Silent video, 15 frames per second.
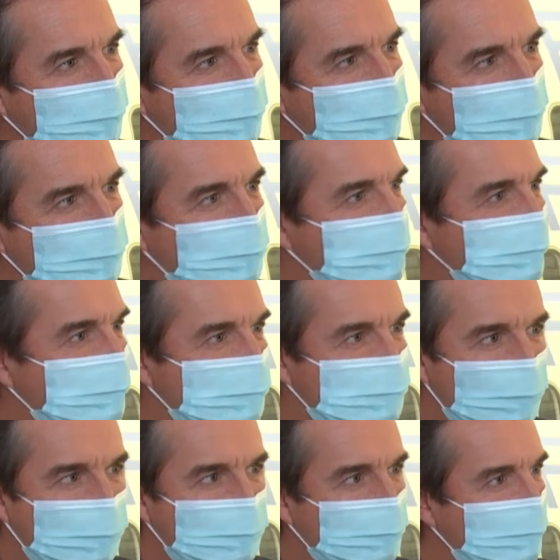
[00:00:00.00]
with his
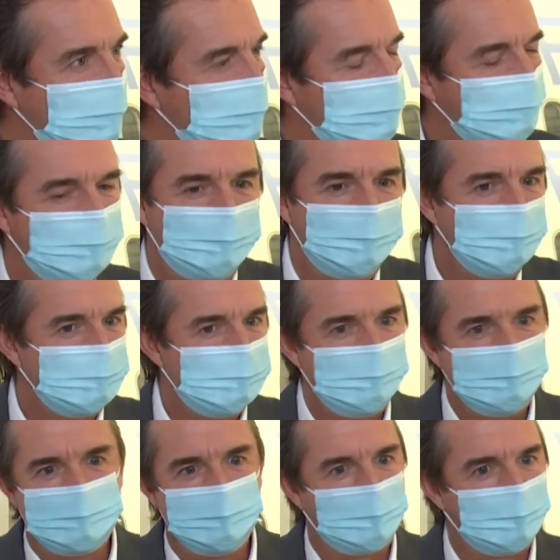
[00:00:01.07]
designer, with
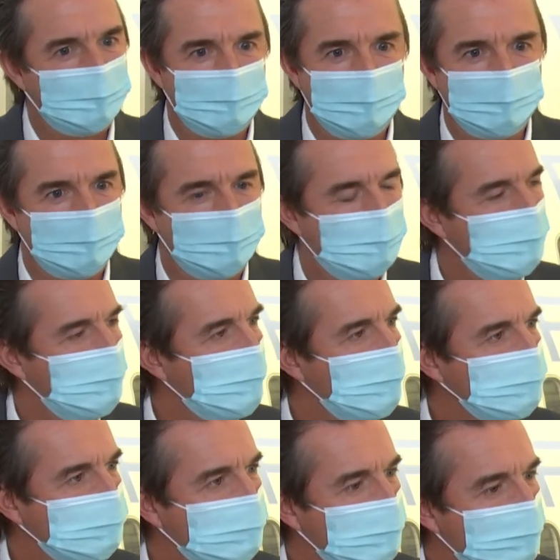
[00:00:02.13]
fancy things, whatever he
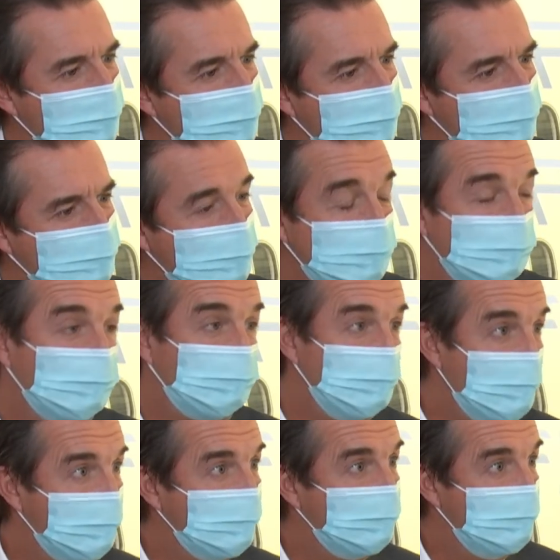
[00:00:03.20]
wants, then the
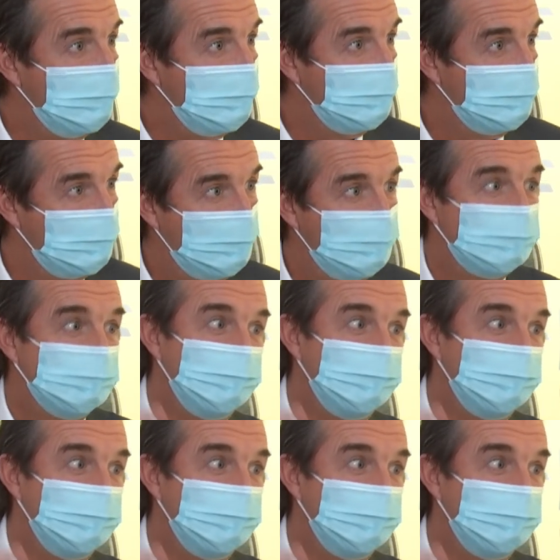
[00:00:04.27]
319 it's